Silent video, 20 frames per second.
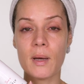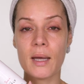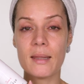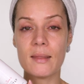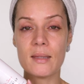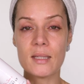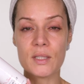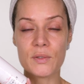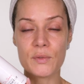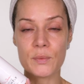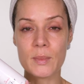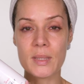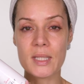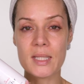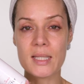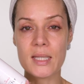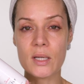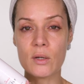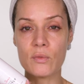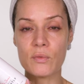buying this for
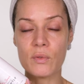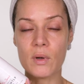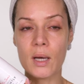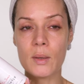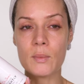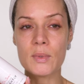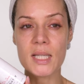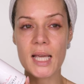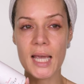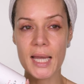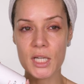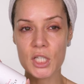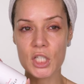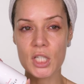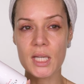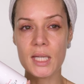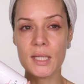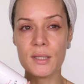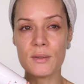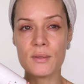myself, I was
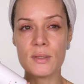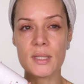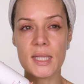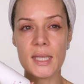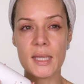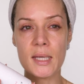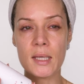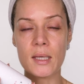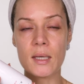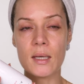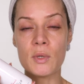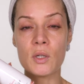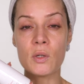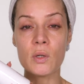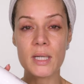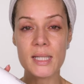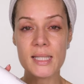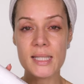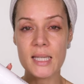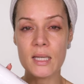actually using
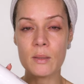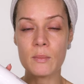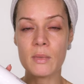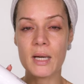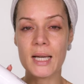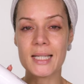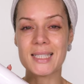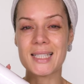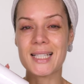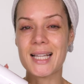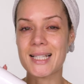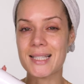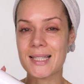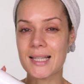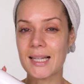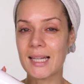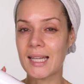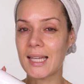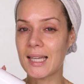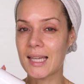niacinamide and
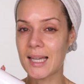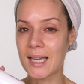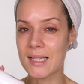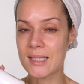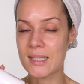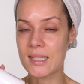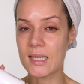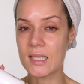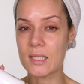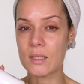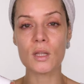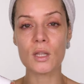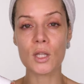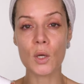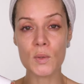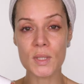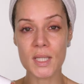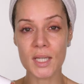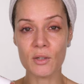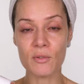azelaic acid.
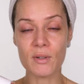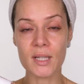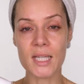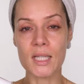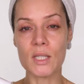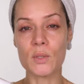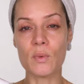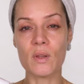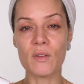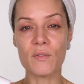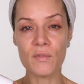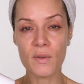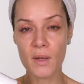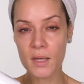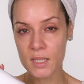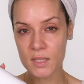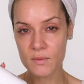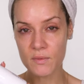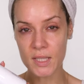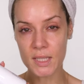Those ingredients were the
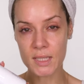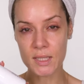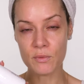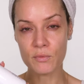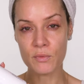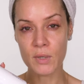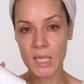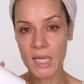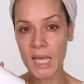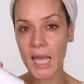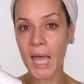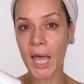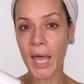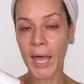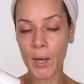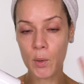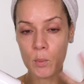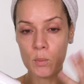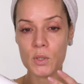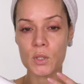first things that really
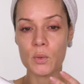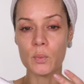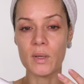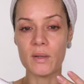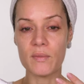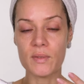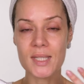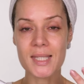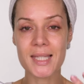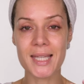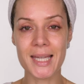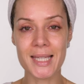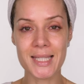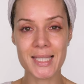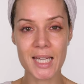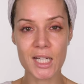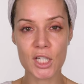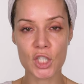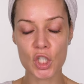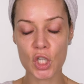helped with skin
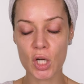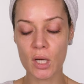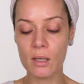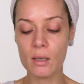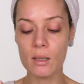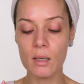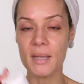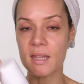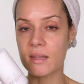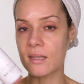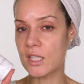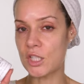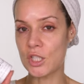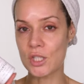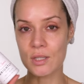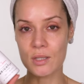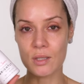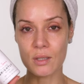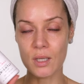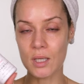texture, but this
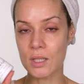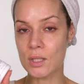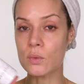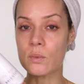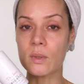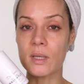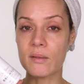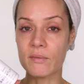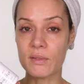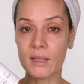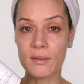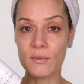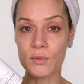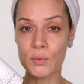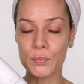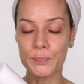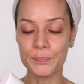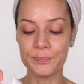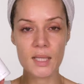just took it to another level.